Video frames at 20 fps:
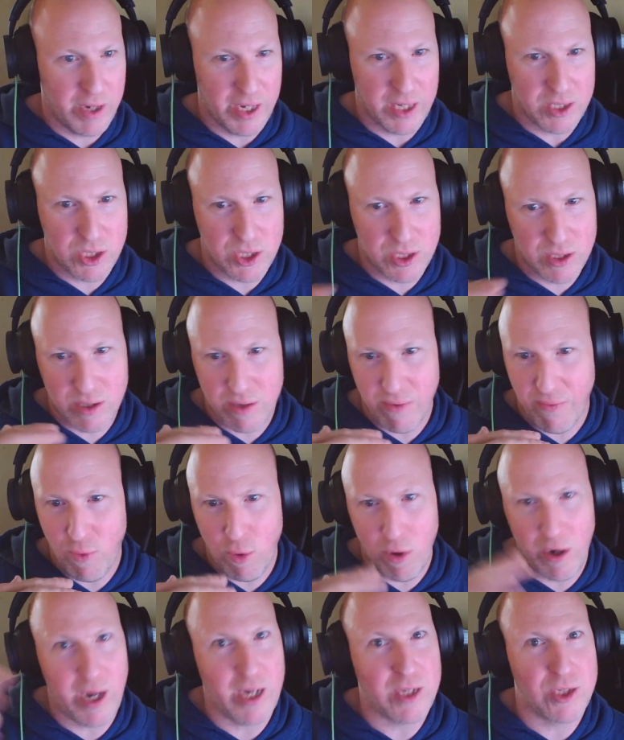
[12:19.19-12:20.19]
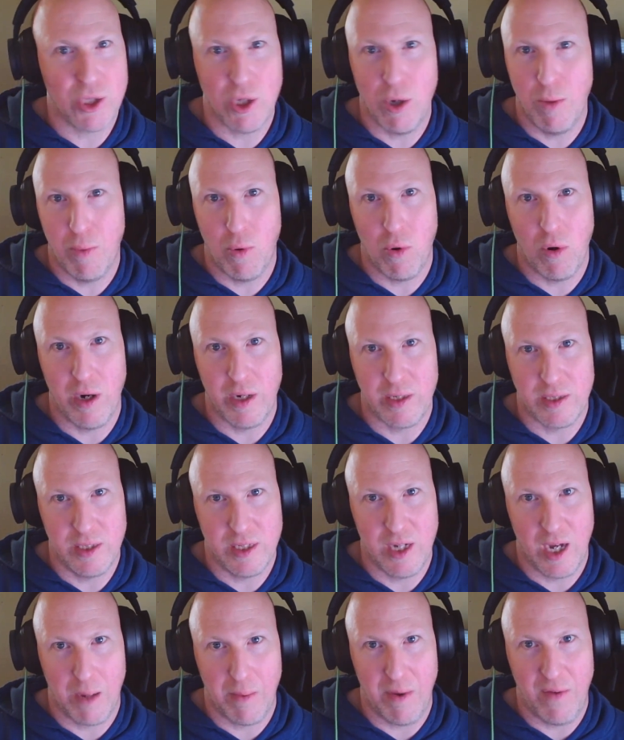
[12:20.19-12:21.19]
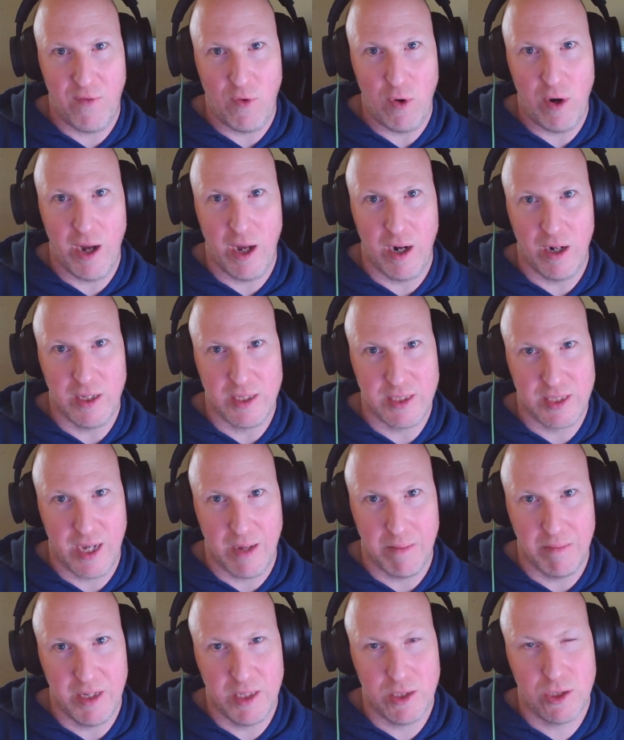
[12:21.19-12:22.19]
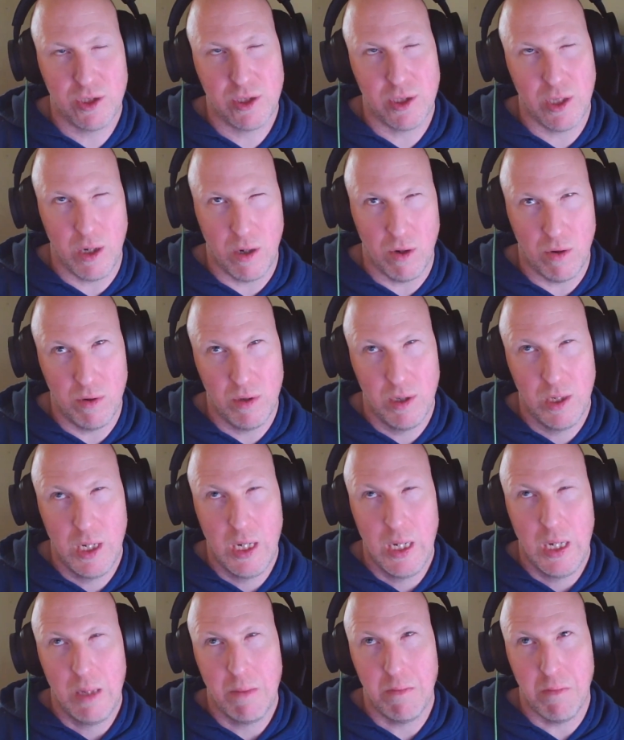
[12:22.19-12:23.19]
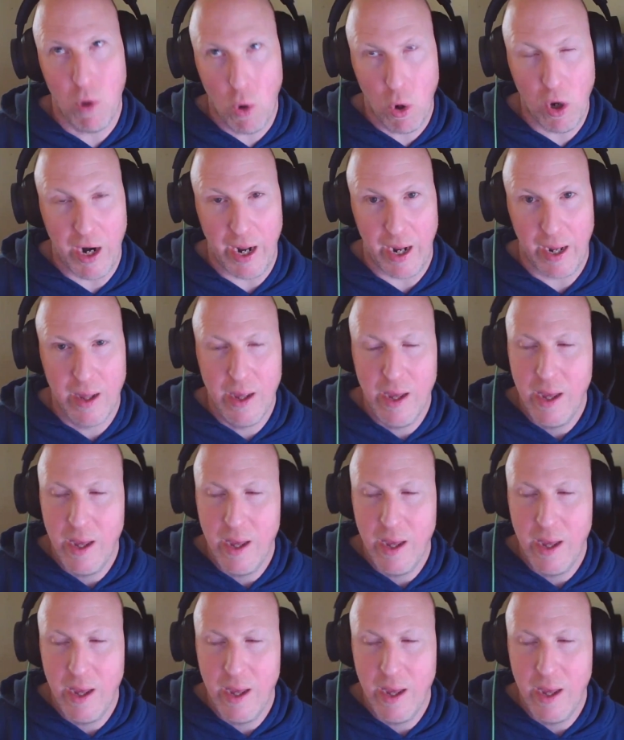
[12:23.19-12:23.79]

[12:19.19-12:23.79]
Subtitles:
Fortnite's so boring to talk about Fortnite all the time. It's so boring.